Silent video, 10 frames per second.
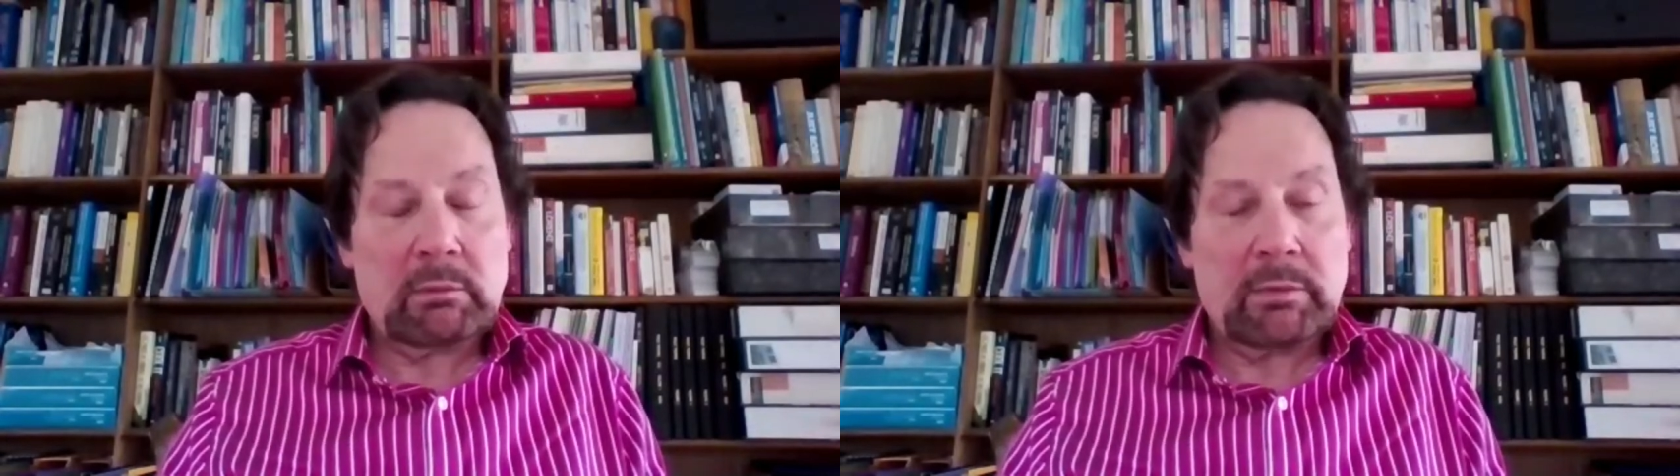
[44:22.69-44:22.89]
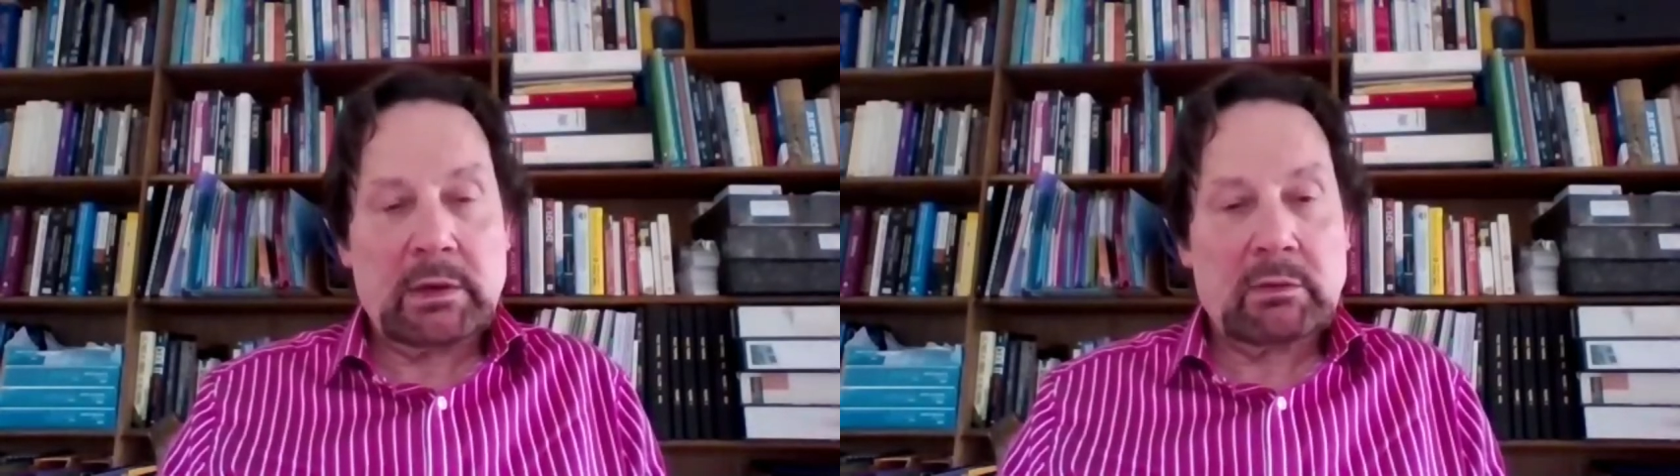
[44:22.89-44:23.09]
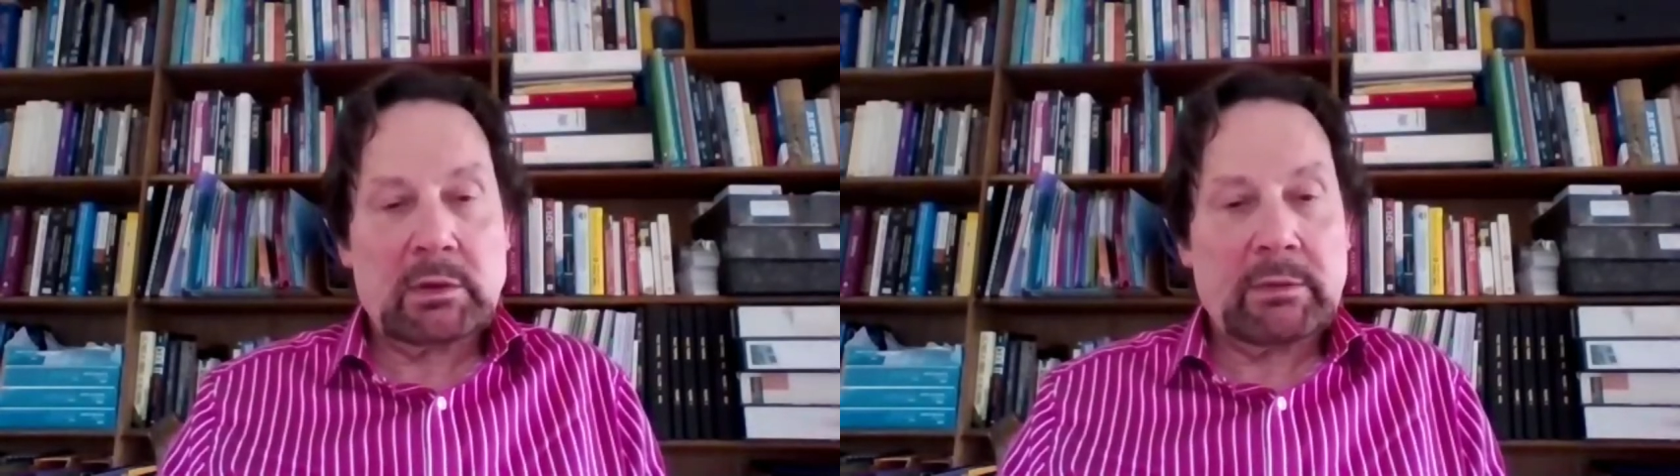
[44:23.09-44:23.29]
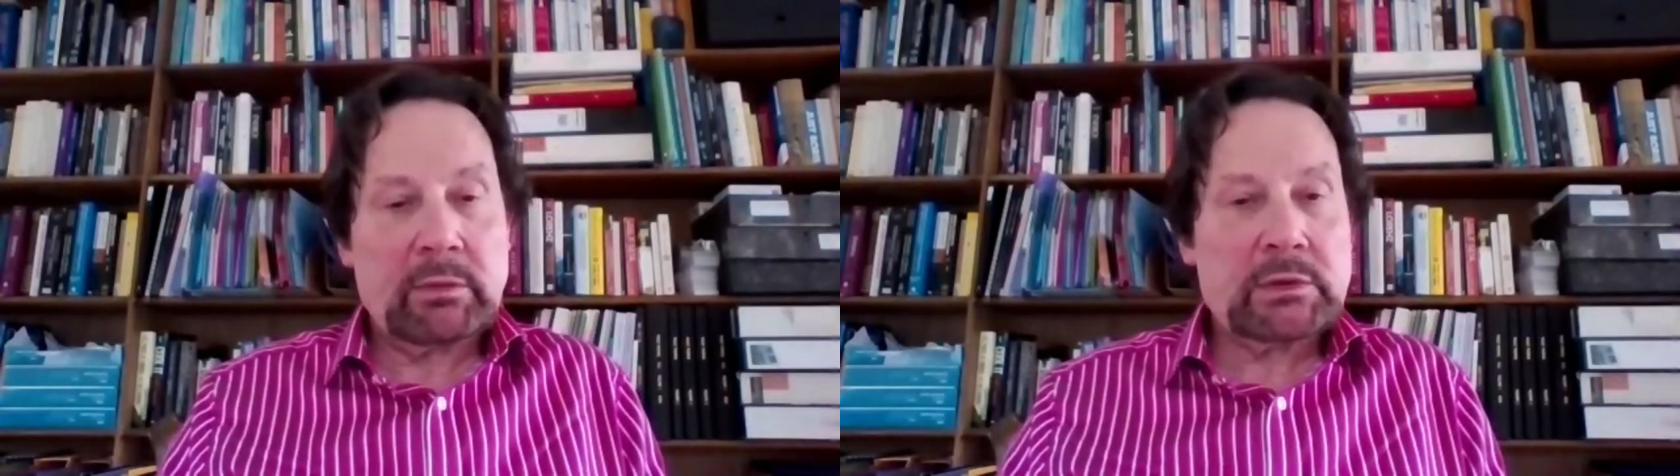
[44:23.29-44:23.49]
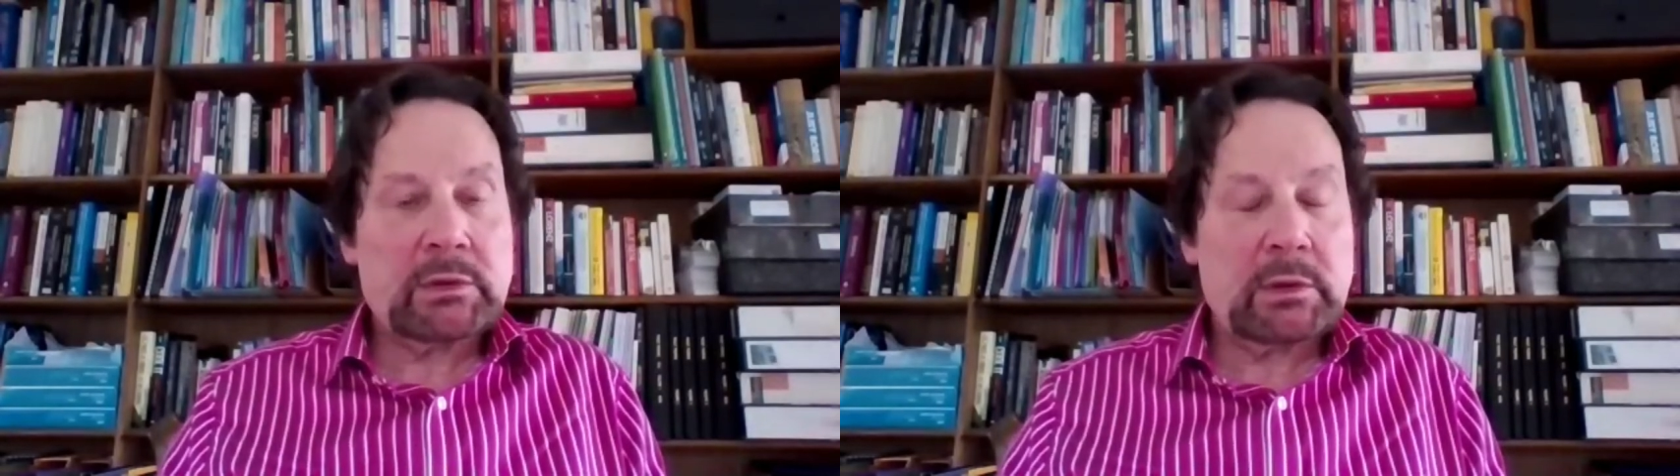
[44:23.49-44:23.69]
very good
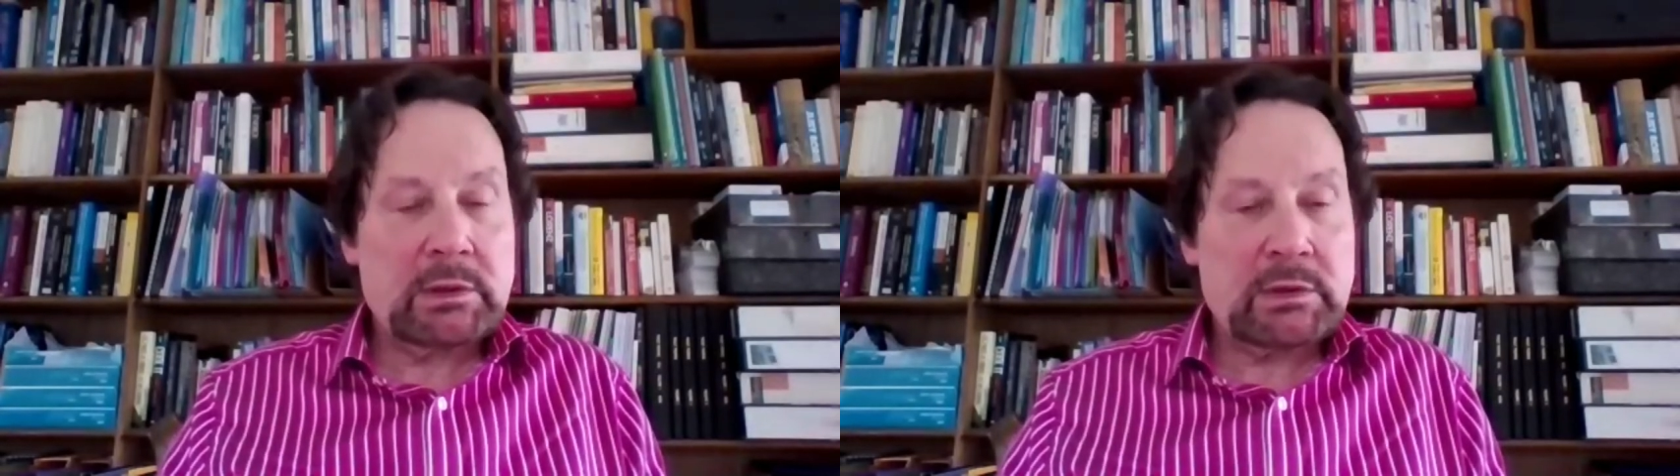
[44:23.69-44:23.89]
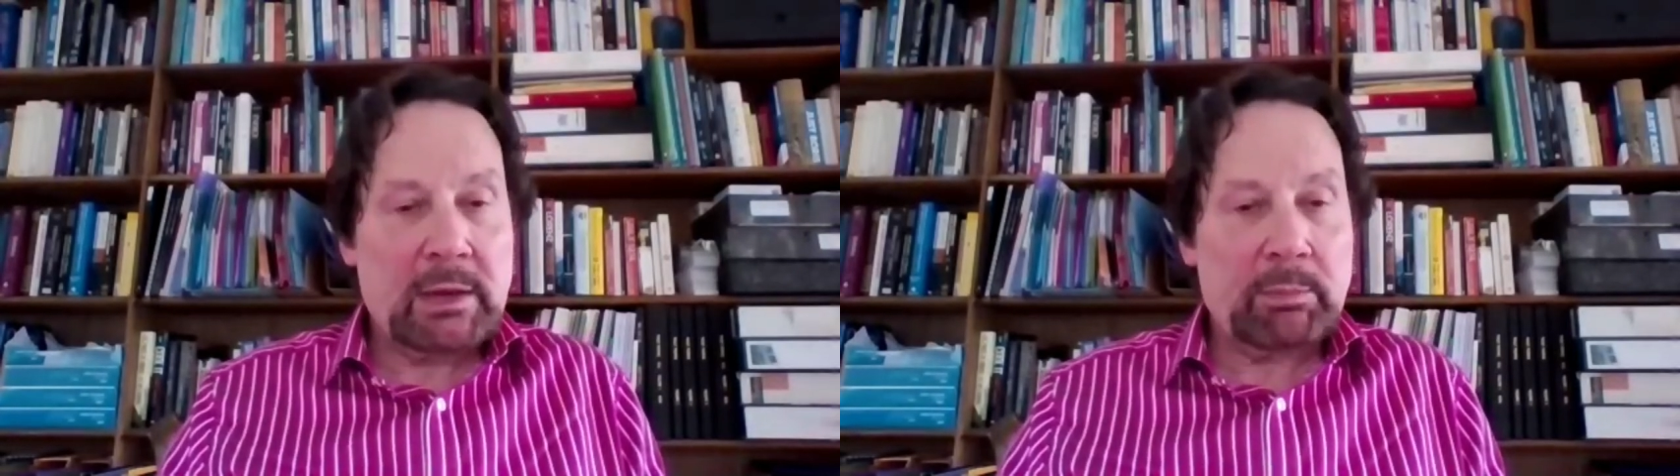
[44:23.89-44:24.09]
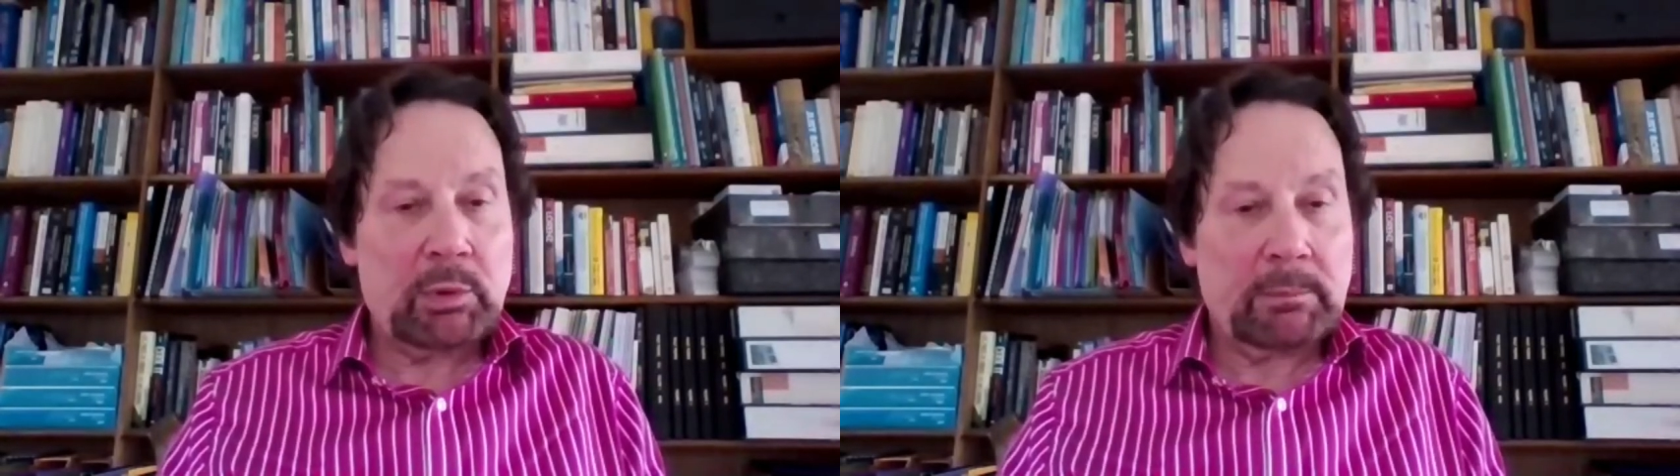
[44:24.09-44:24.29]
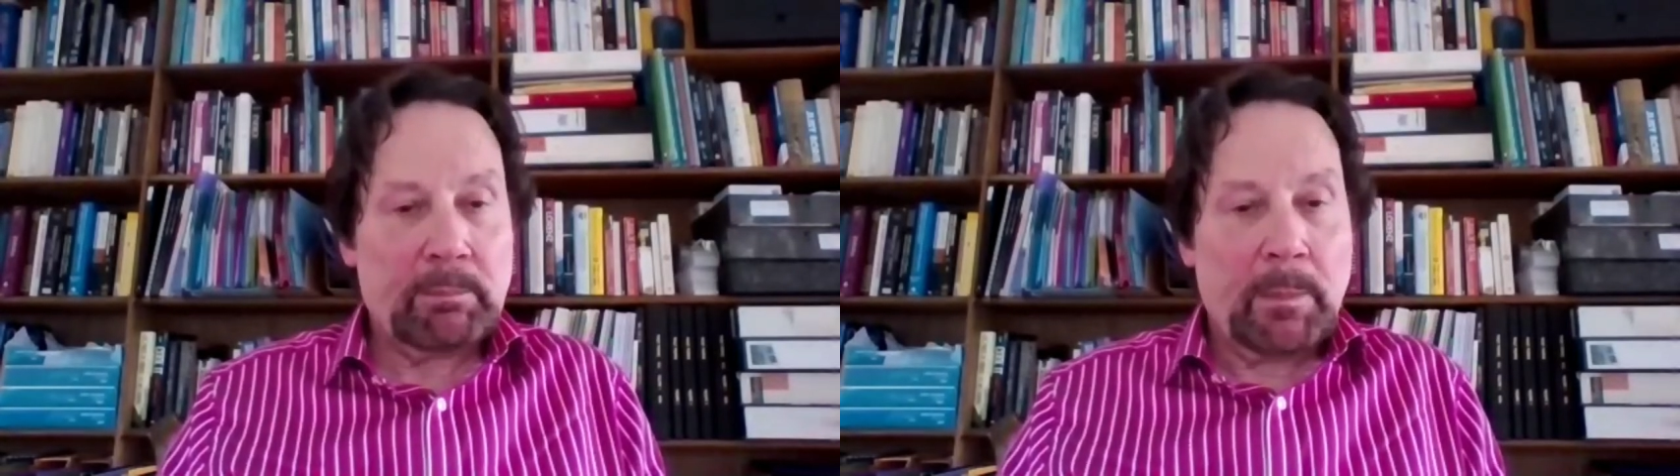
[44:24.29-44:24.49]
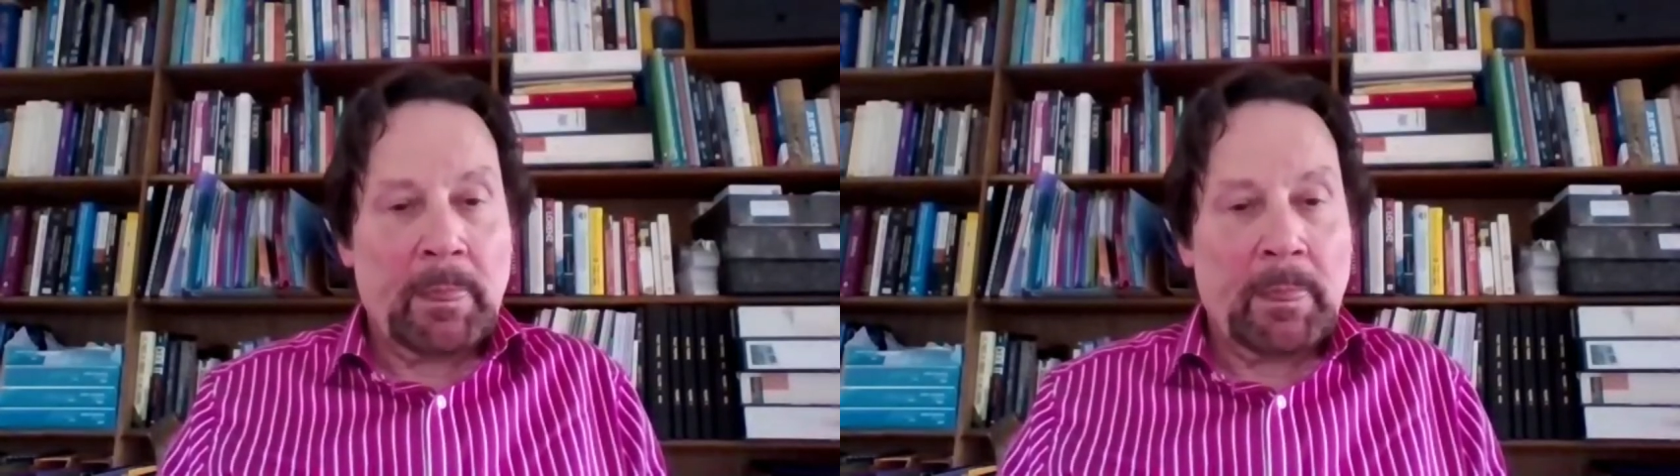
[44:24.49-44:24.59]
evidence that it is happening.